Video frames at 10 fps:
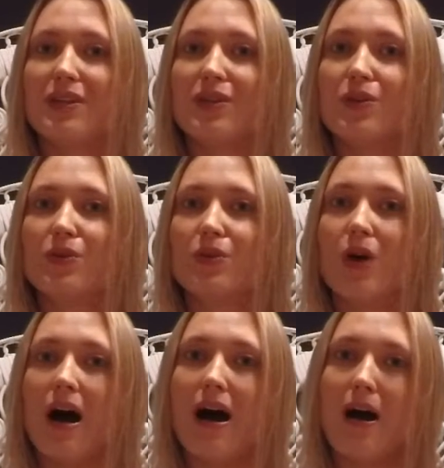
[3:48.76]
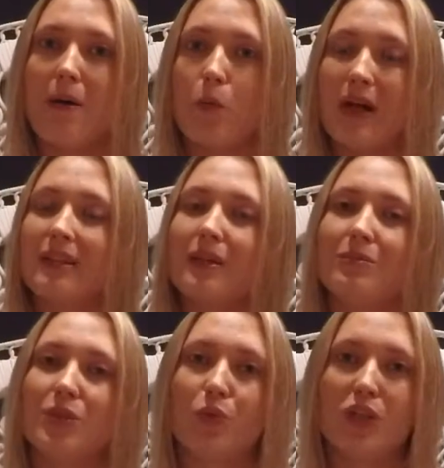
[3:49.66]
you are
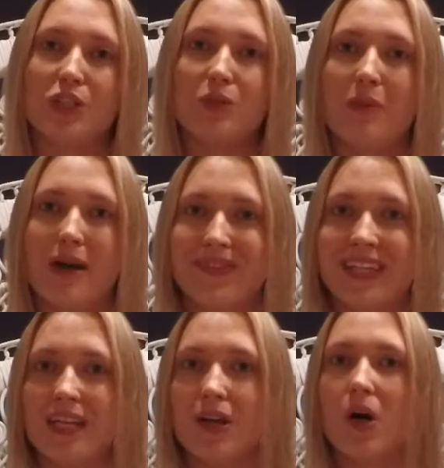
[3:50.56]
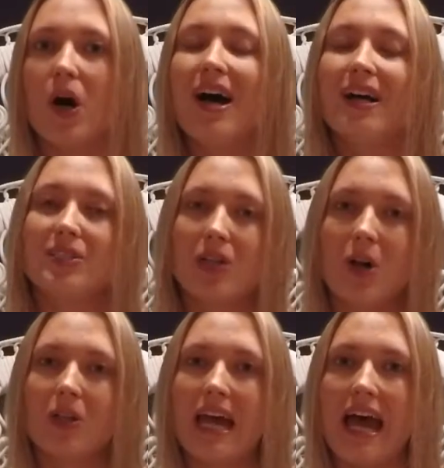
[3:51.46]
welcome to watch my video
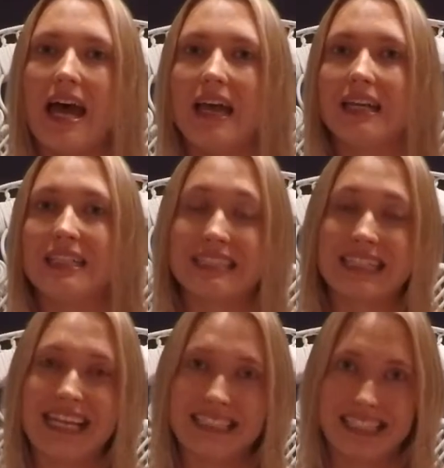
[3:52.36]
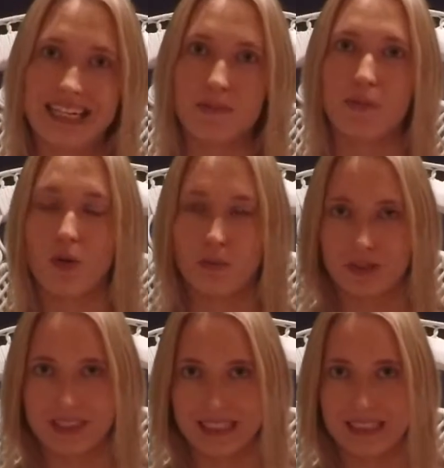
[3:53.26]
Salt and its Cleansing
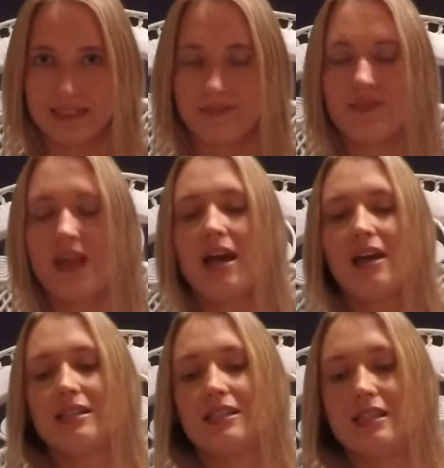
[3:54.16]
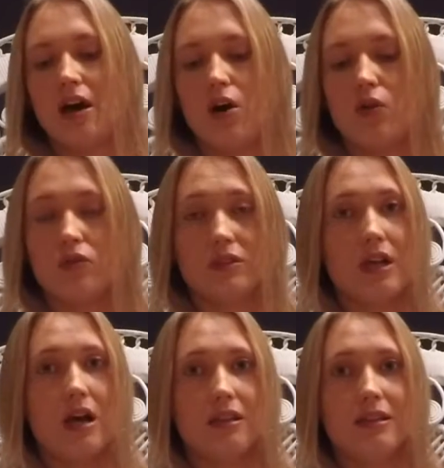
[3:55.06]
Properties.
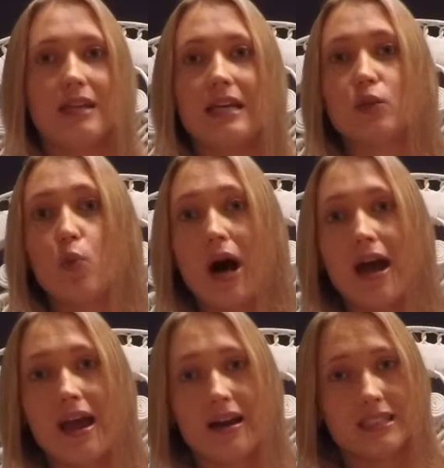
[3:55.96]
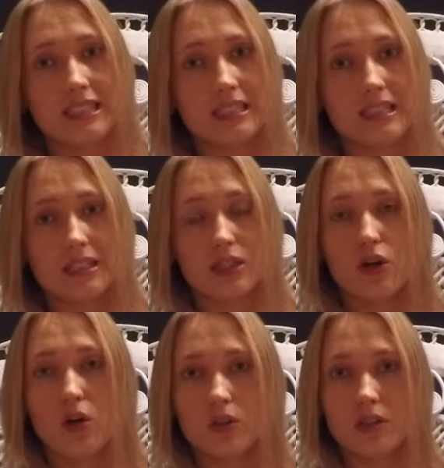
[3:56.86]
So that's why I think that
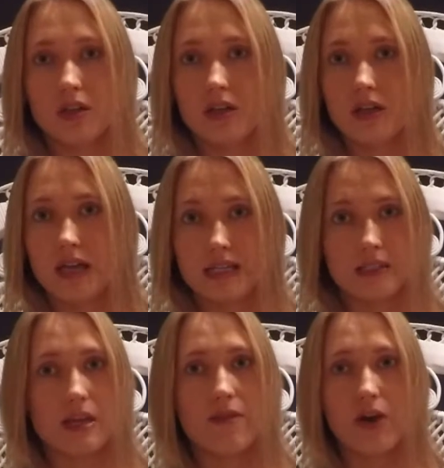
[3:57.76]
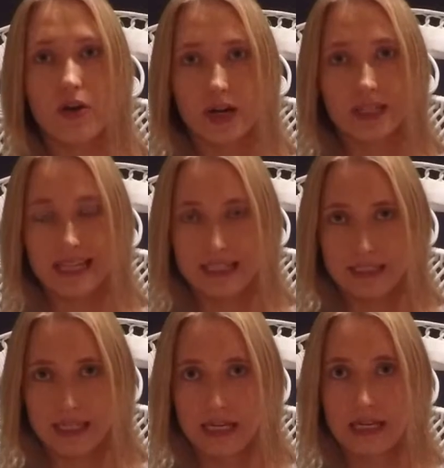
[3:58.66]
salt is a very
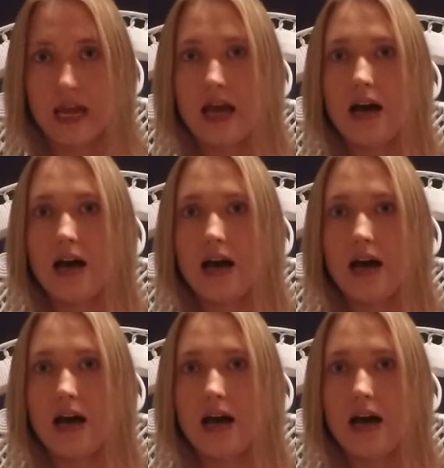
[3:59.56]
cleansing